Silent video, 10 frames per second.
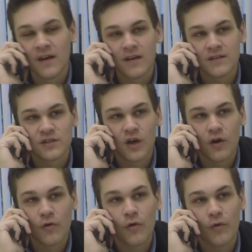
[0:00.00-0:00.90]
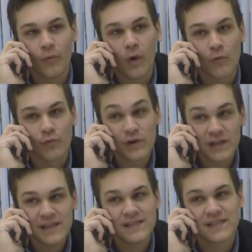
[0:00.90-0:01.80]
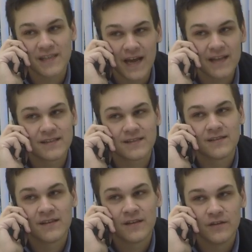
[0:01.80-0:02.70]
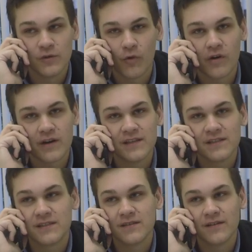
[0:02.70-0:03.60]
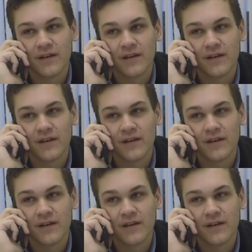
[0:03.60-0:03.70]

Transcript: So what really sets Duarte's